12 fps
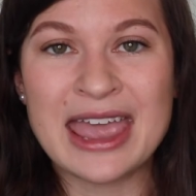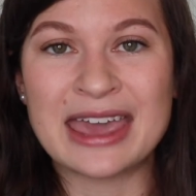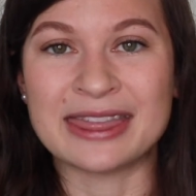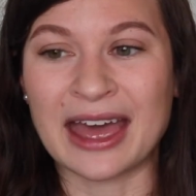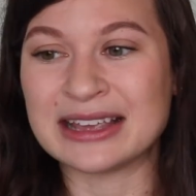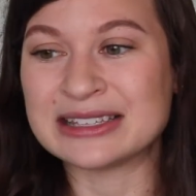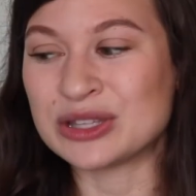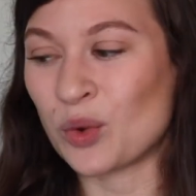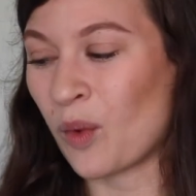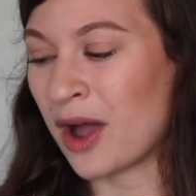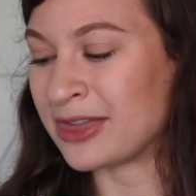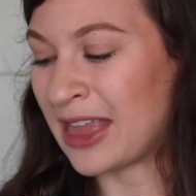That is the
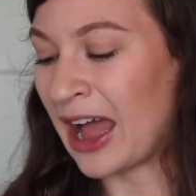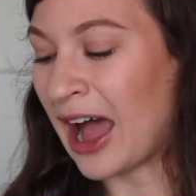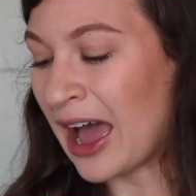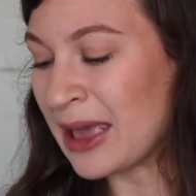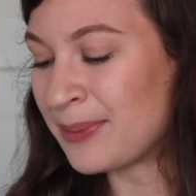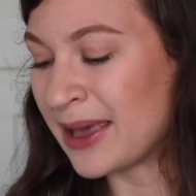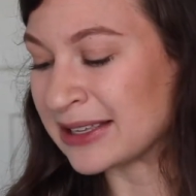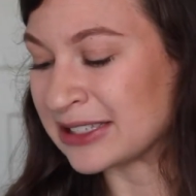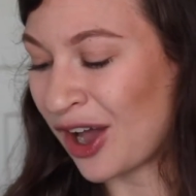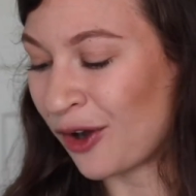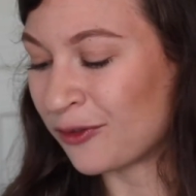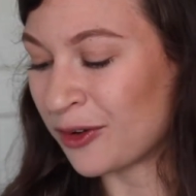one that I picked
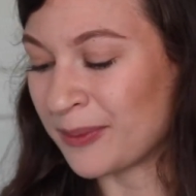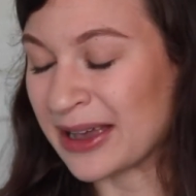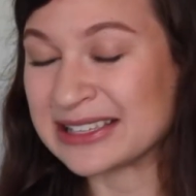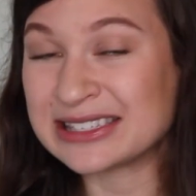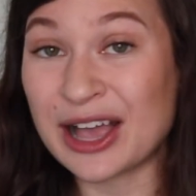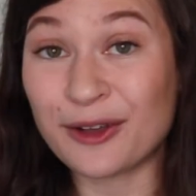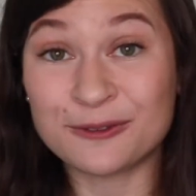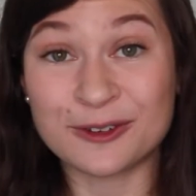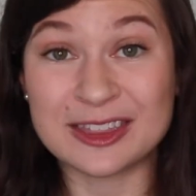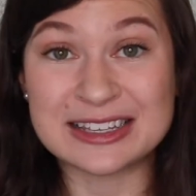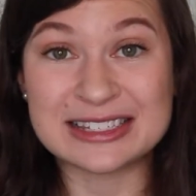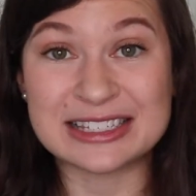out for myself for
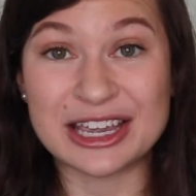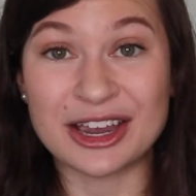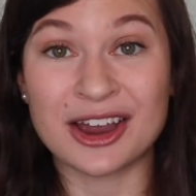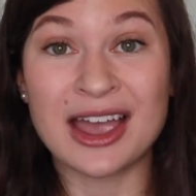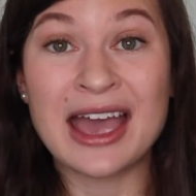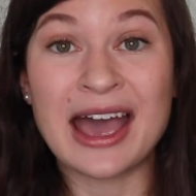this year.